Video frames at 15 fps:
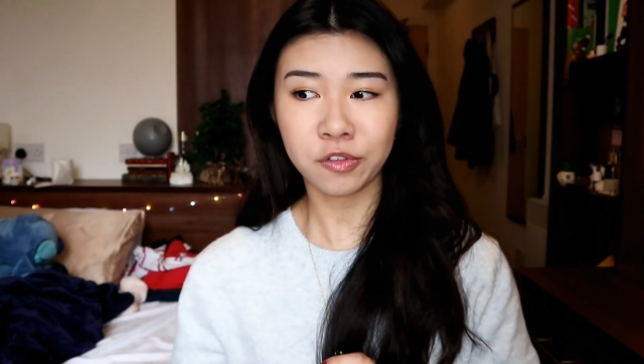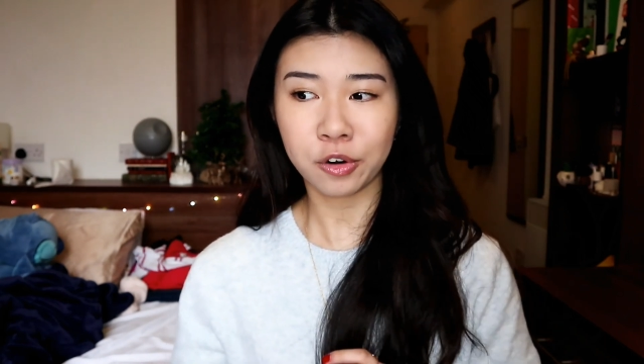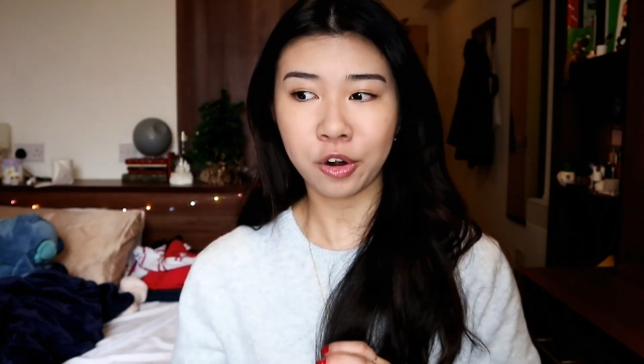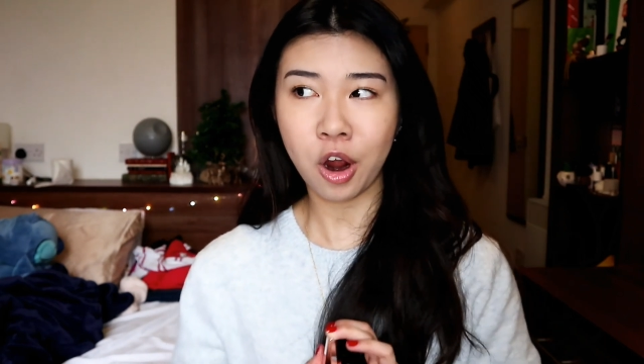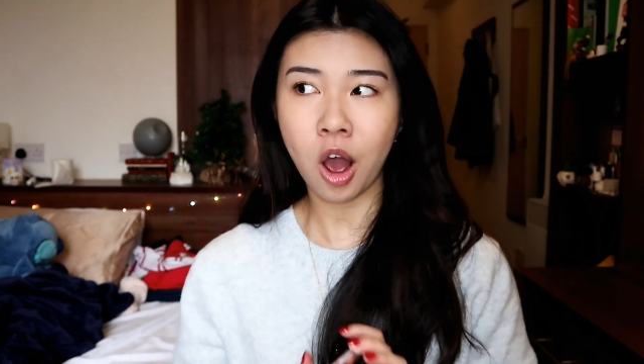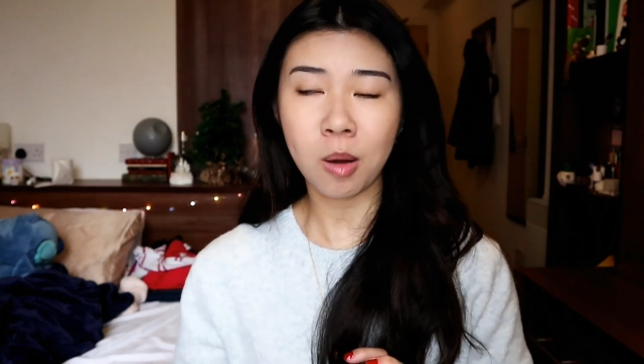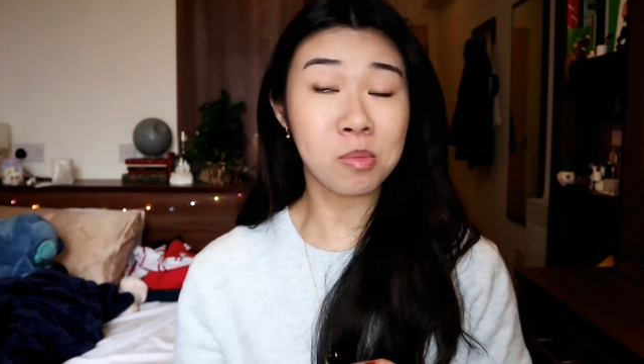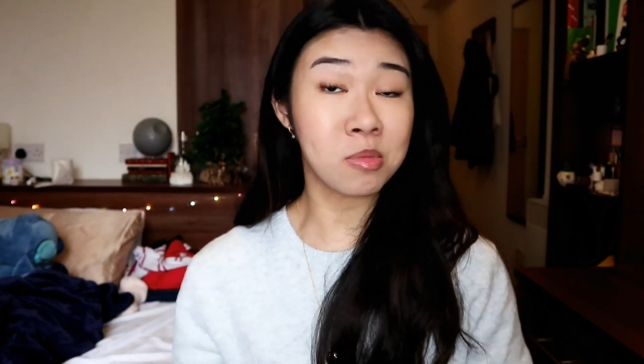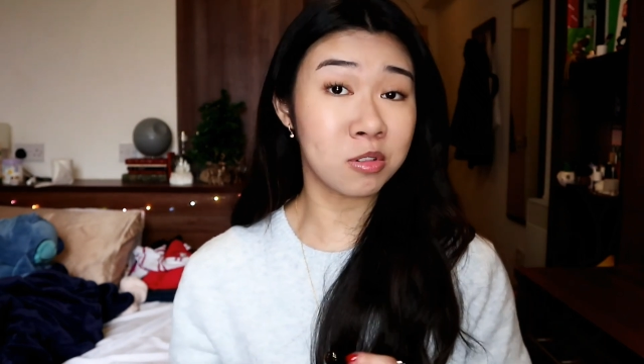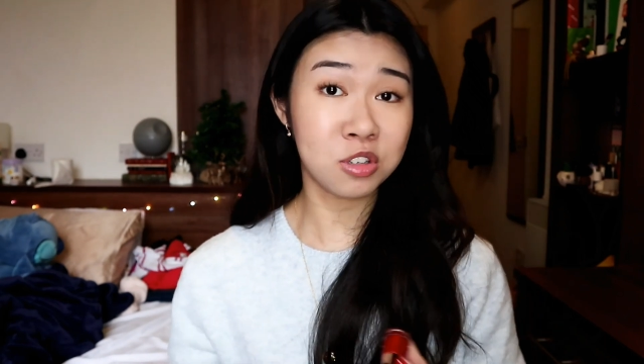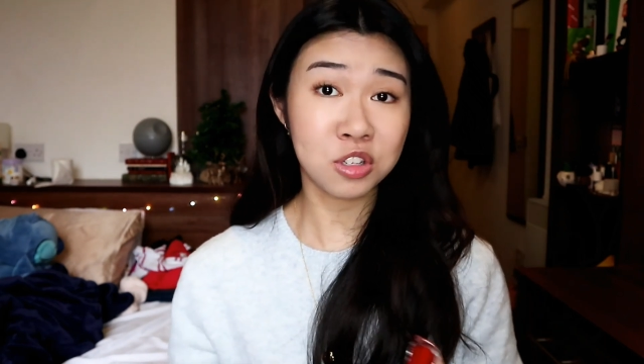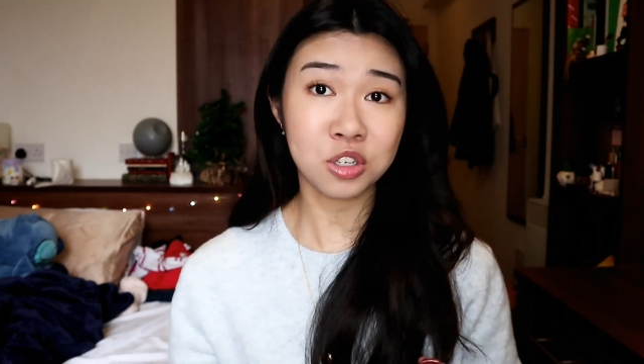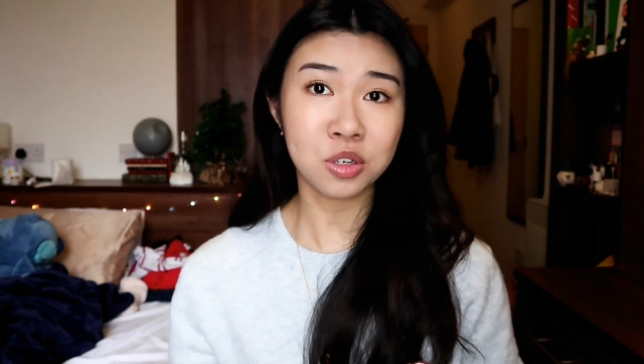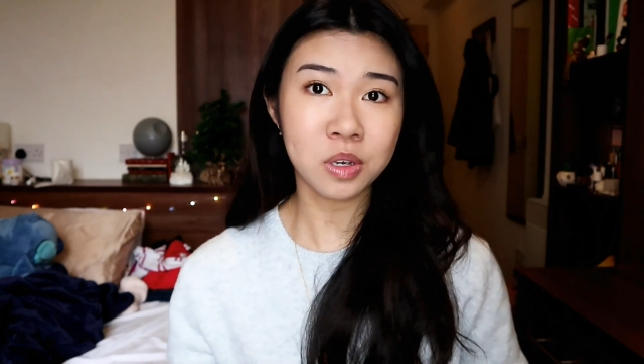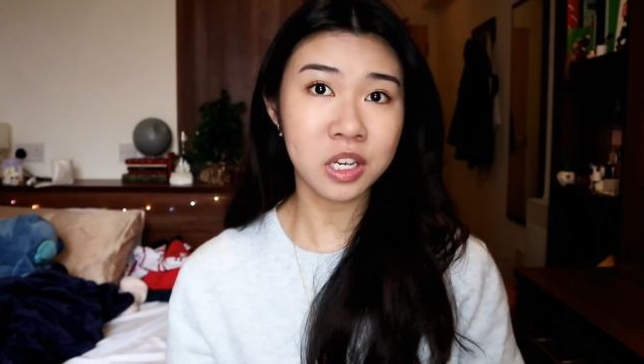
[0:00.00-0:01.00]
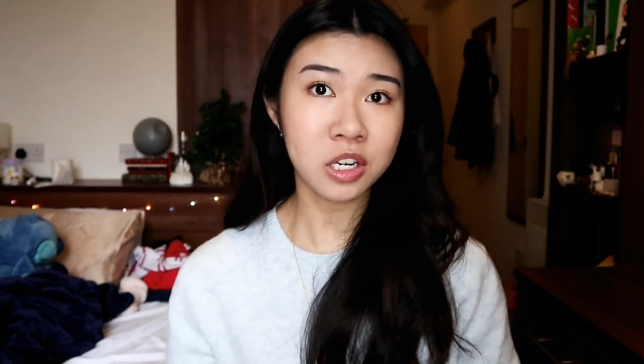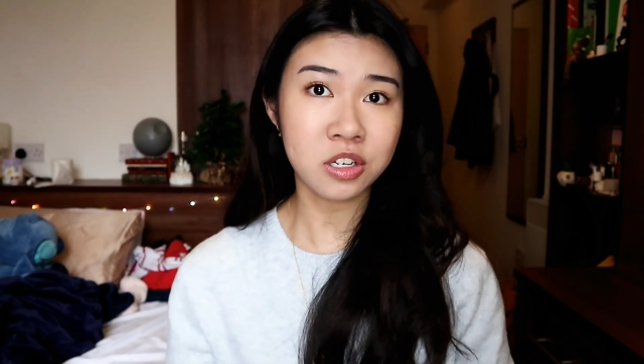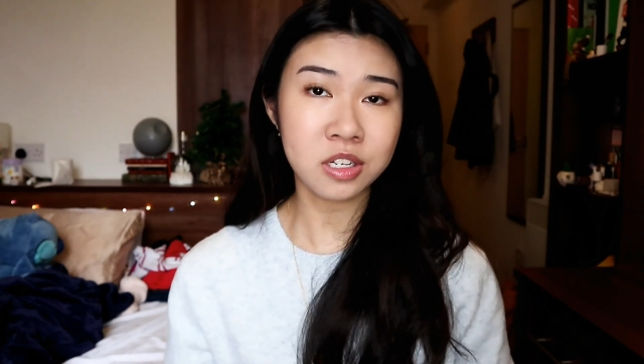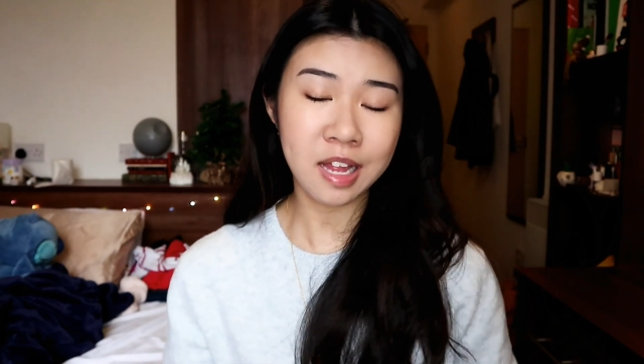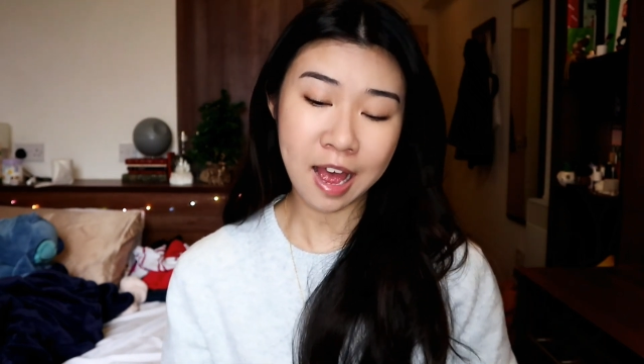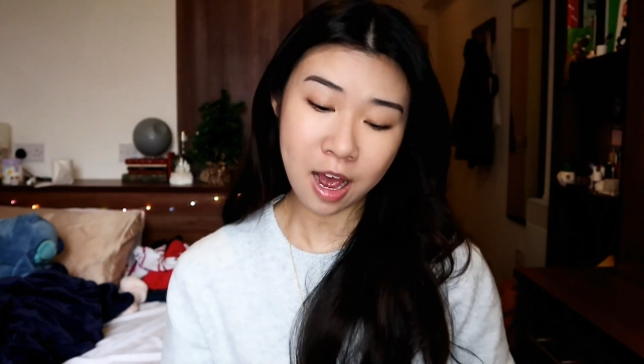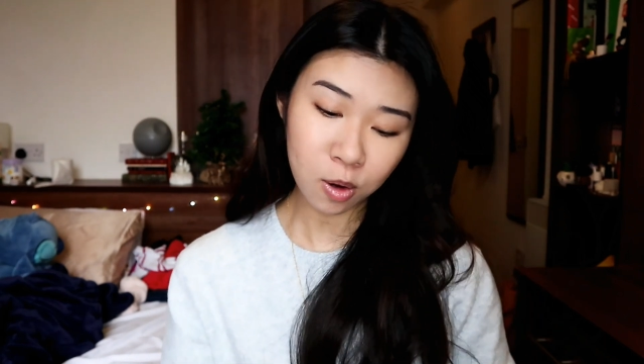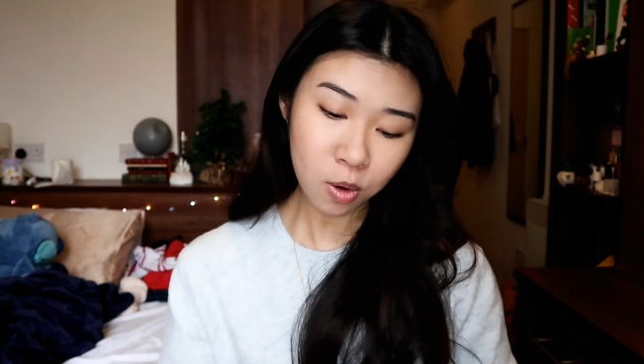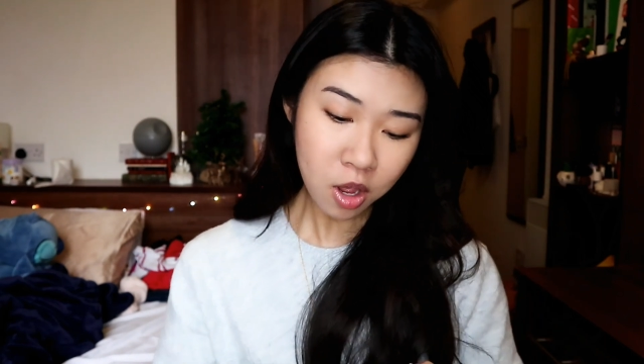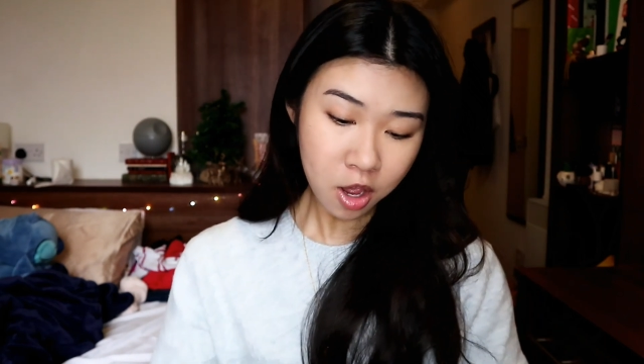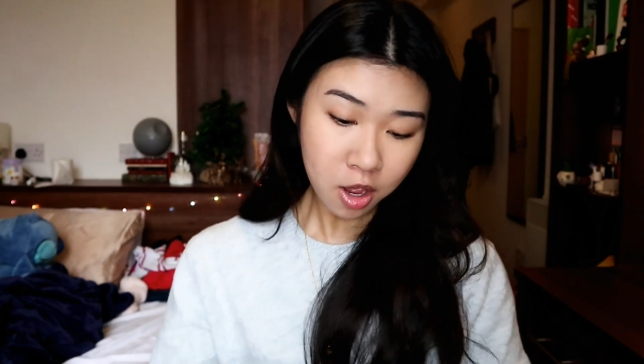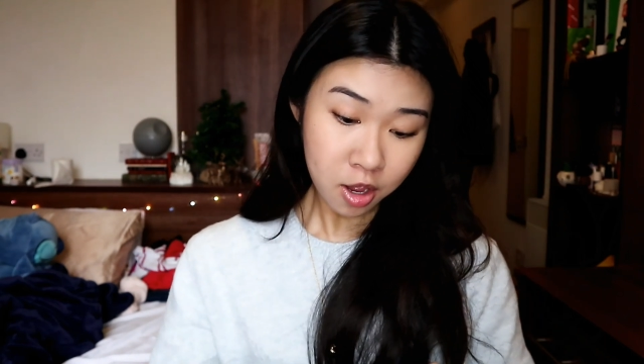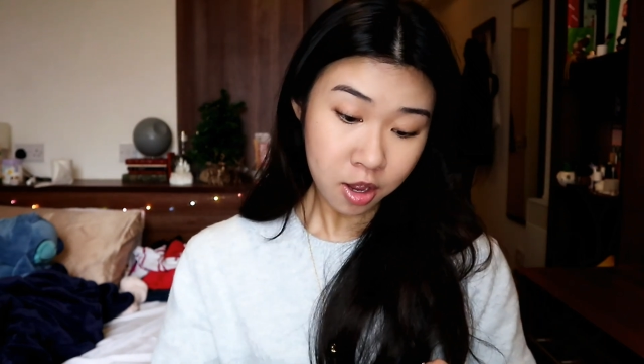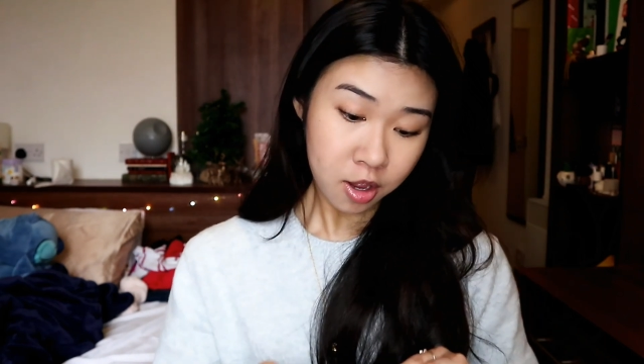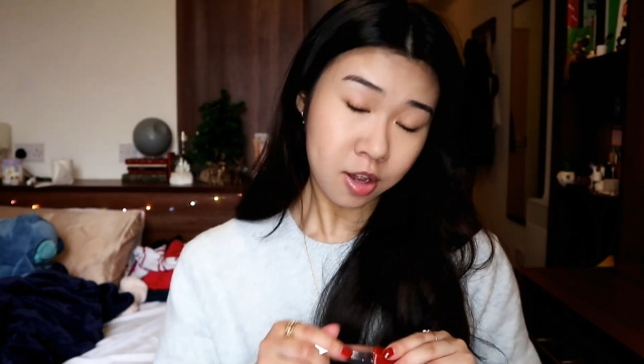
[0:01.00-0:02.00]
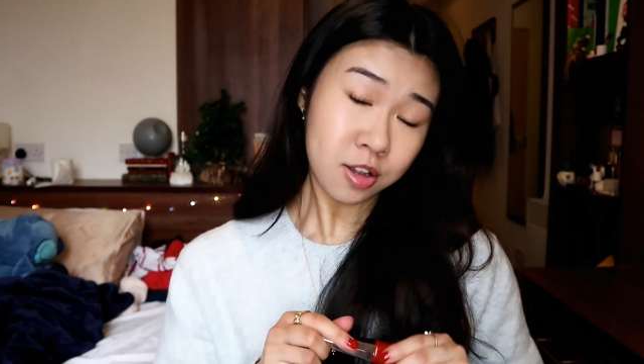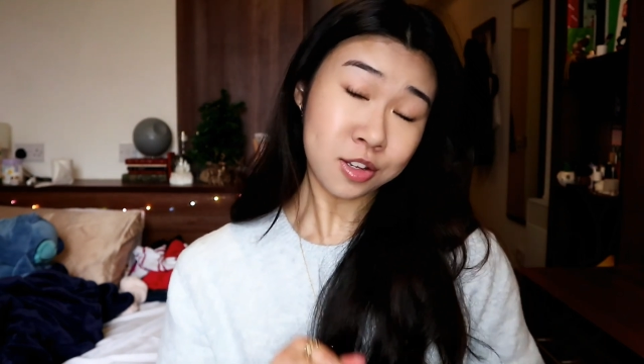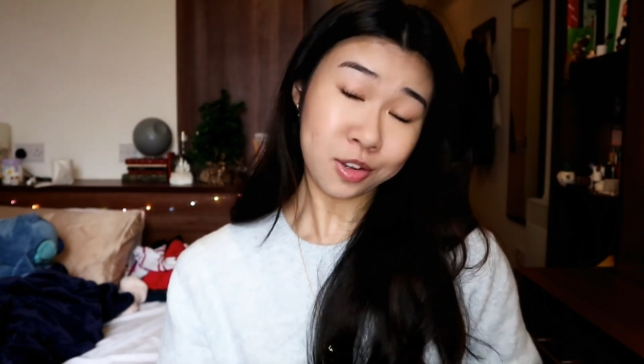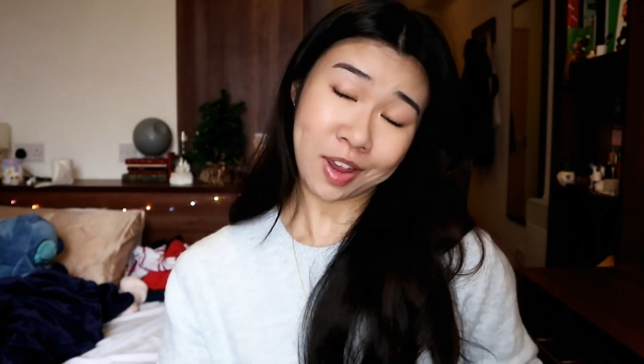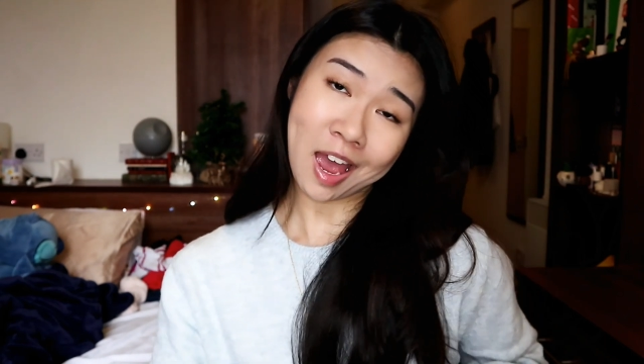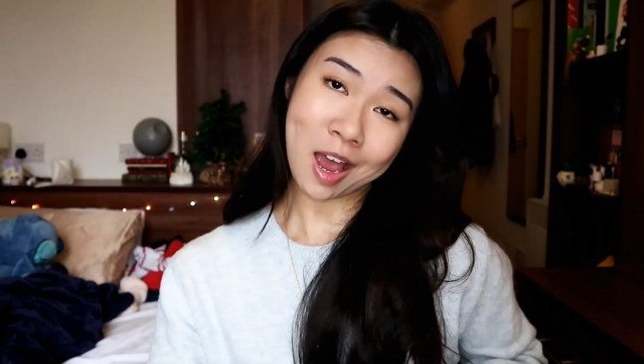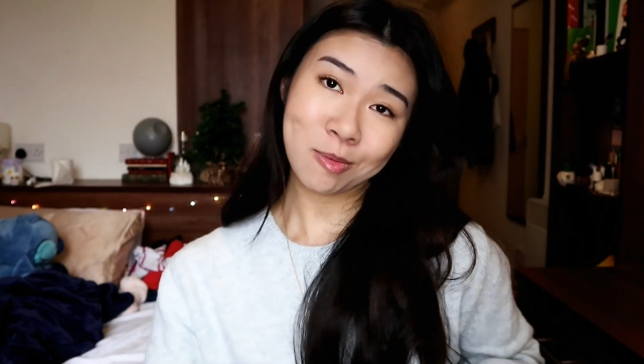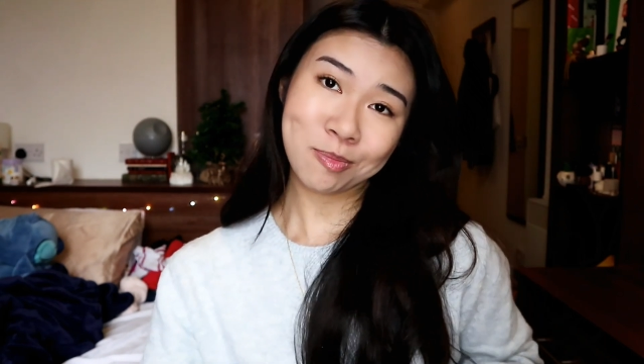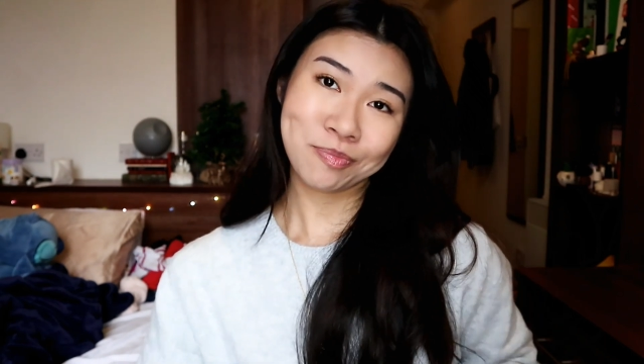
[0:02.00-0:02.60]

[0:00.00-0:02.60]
for almost 2 years now, so yeah.